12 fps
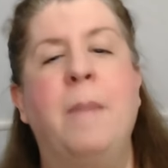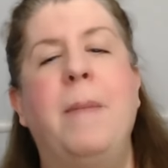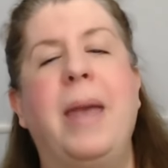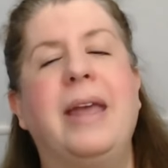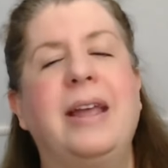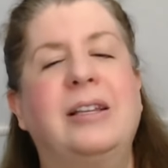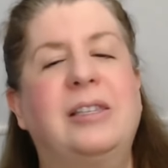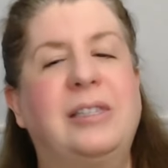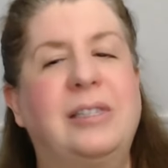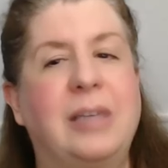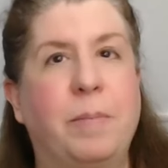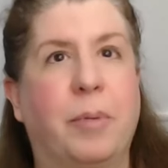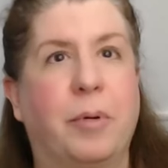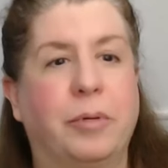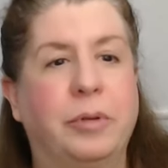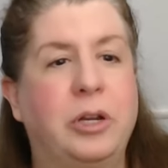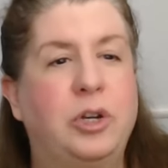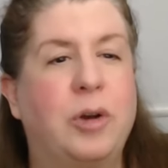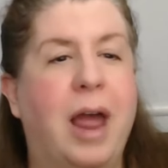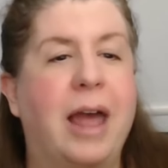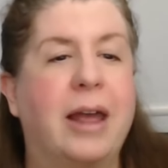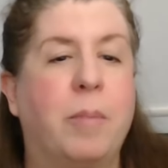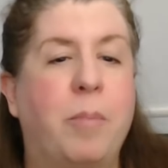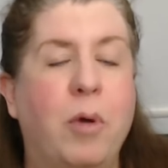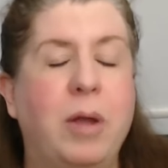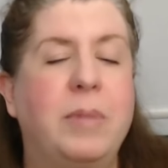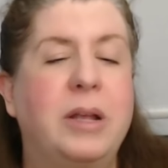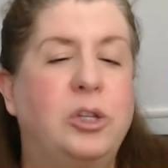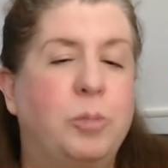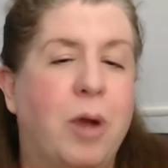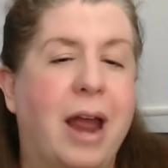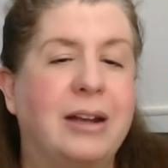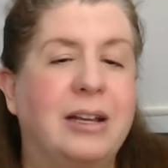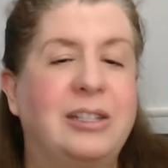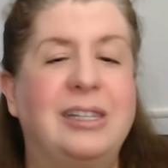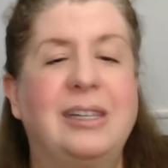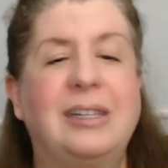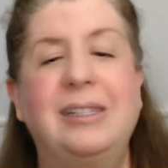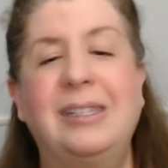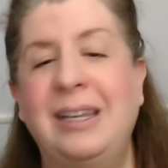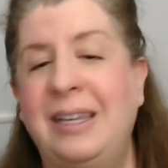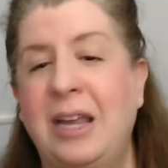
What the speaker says: making it simple to track appointments, practices,